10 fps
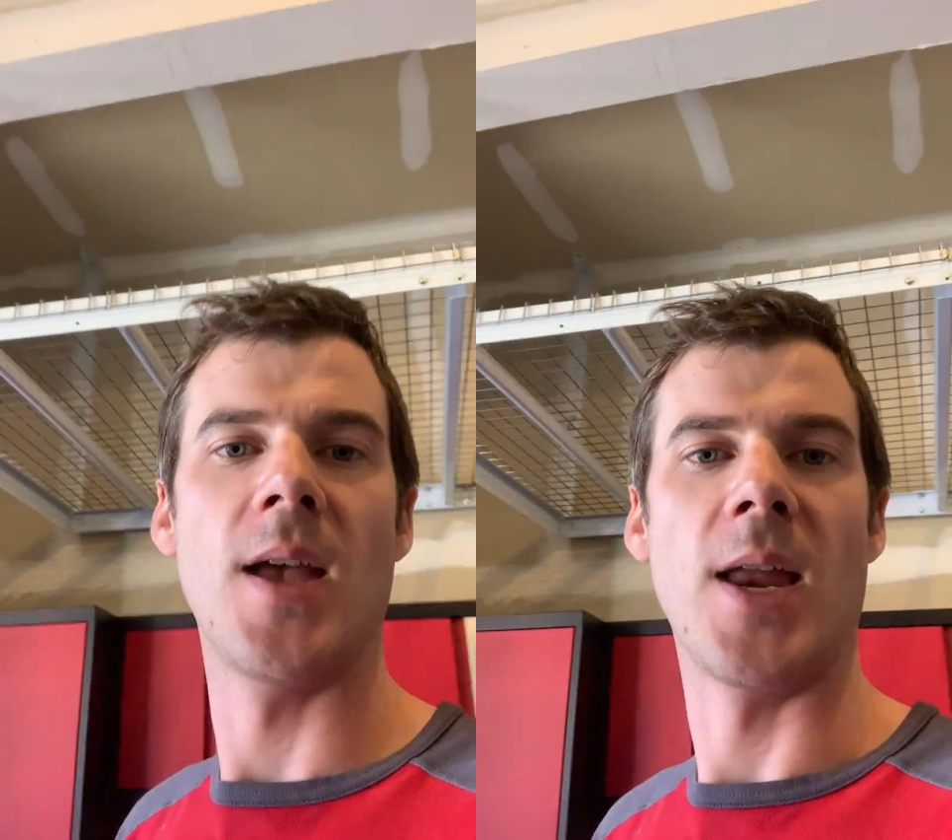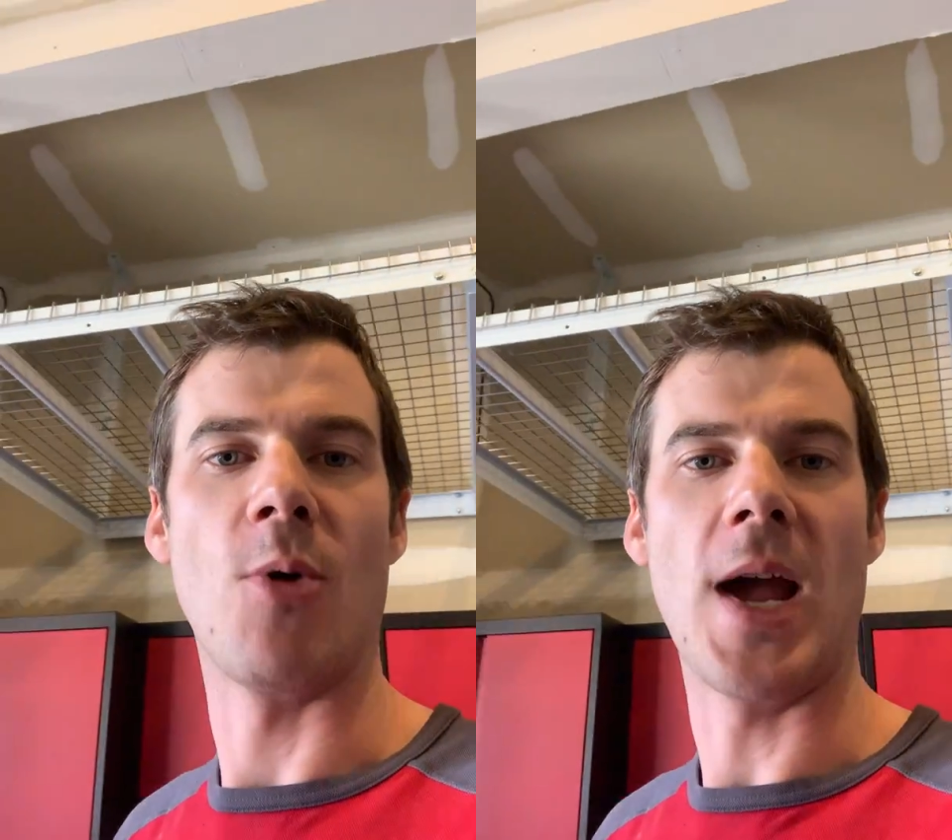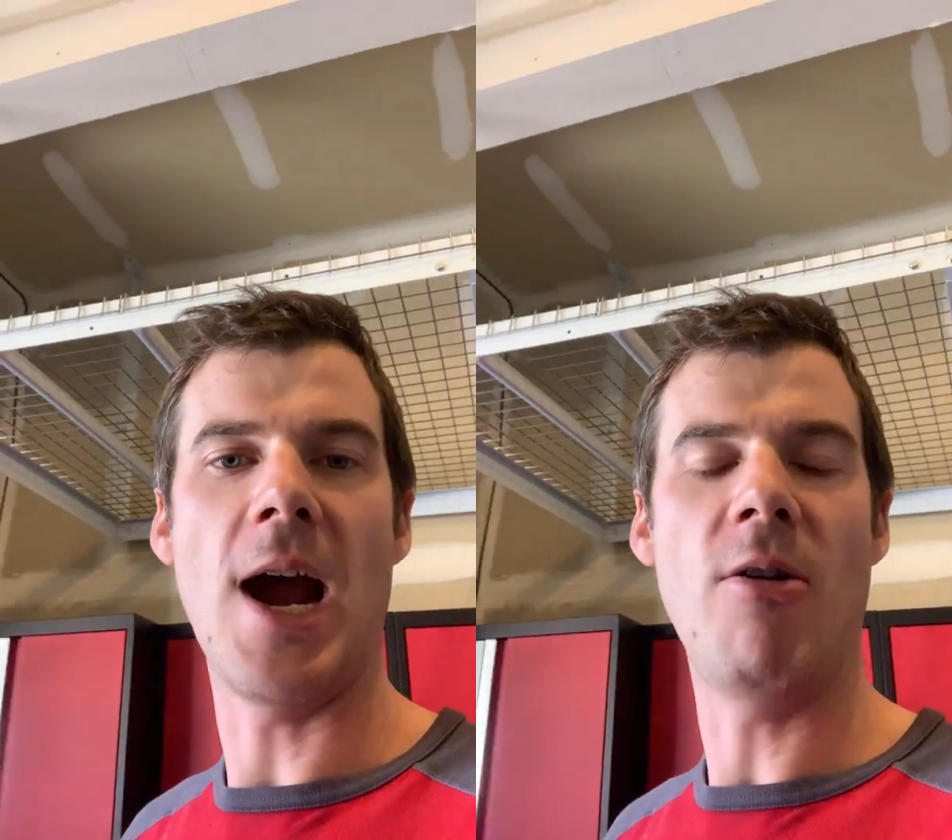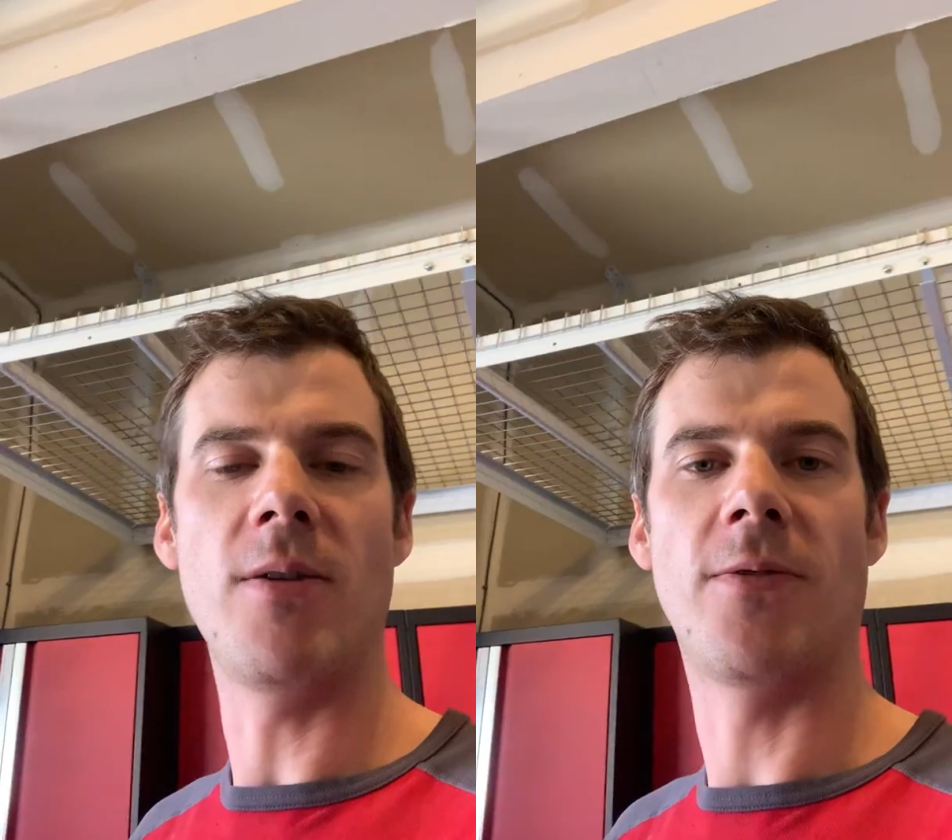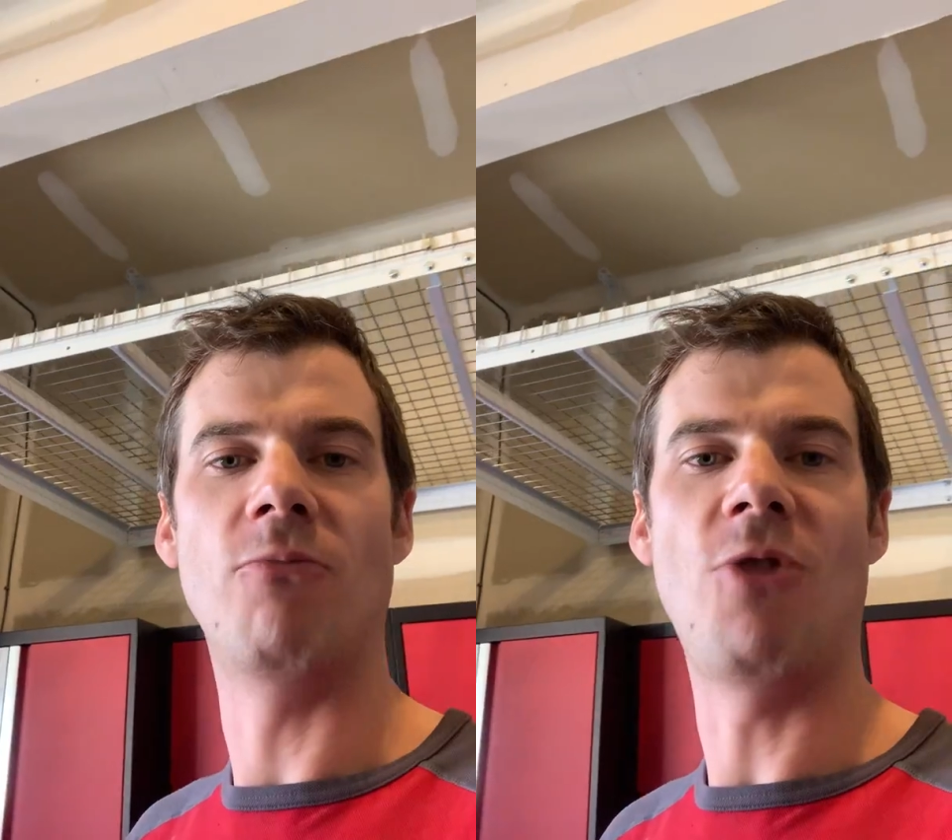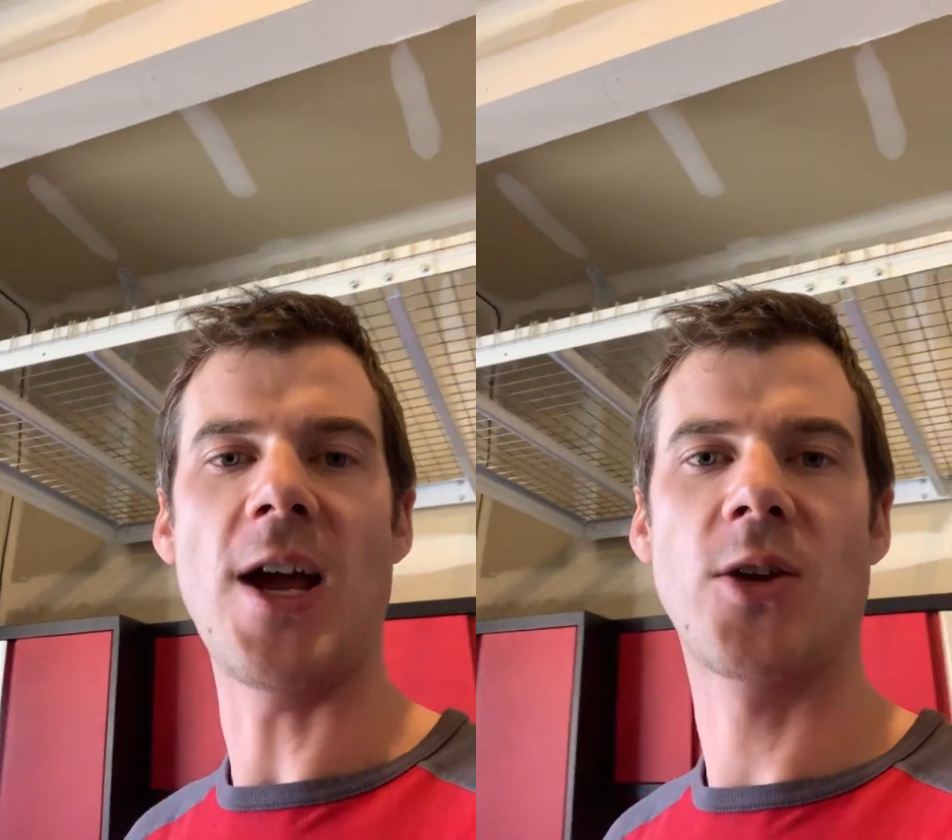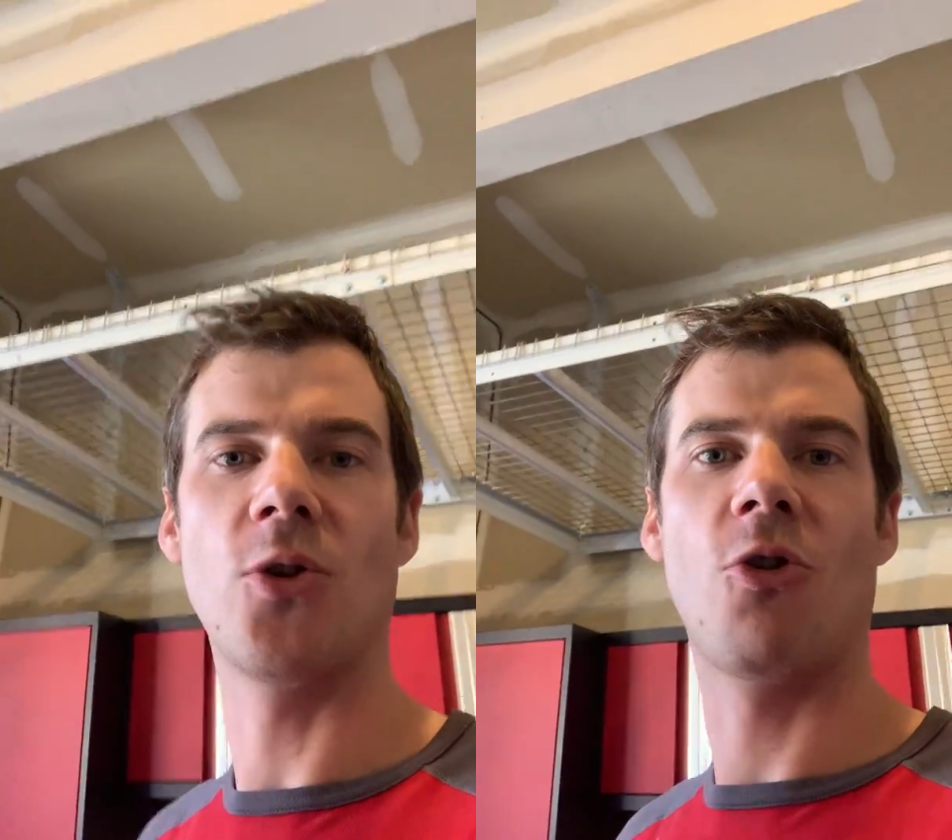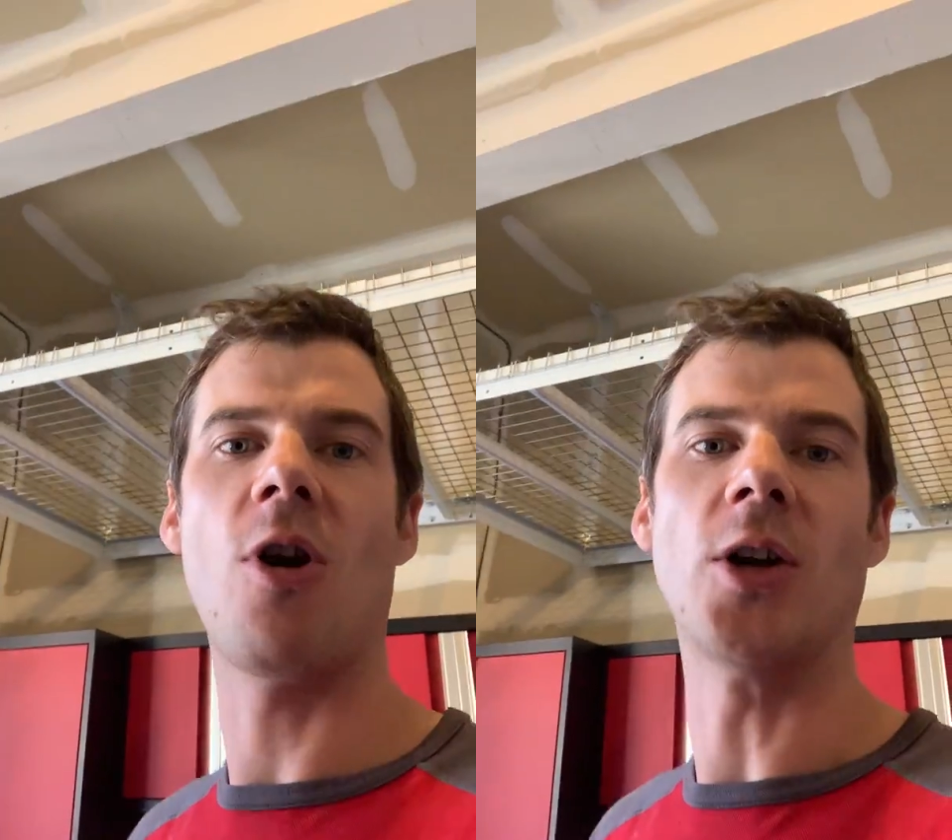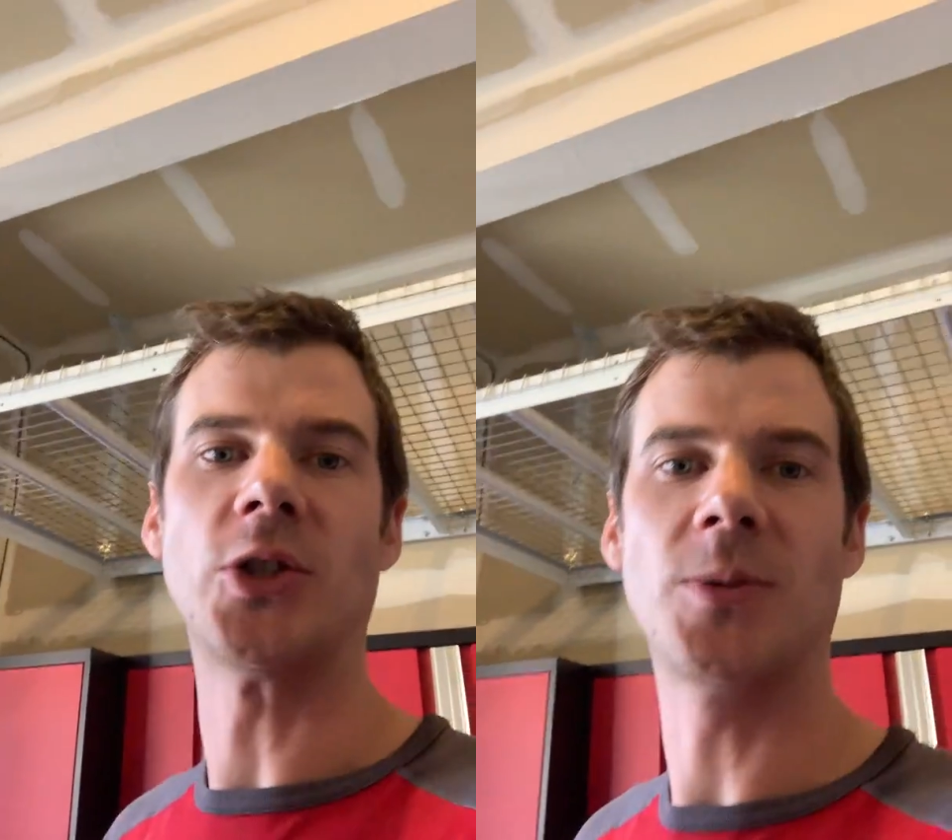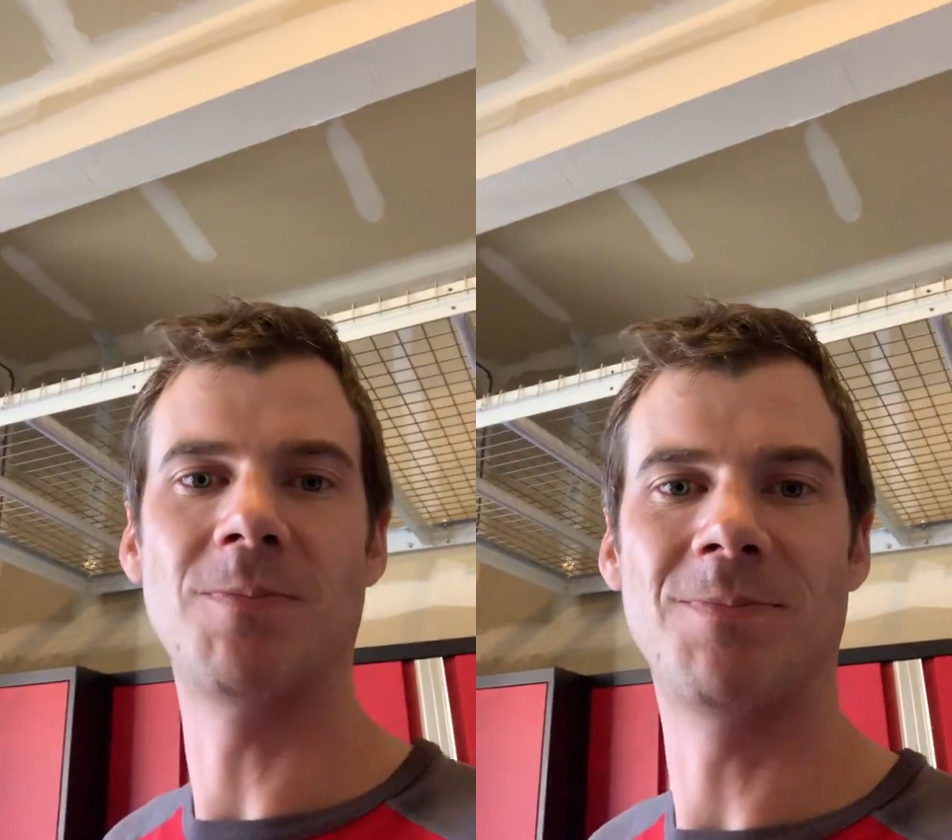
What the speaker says: Anyway, Harry from Rack Your Garage.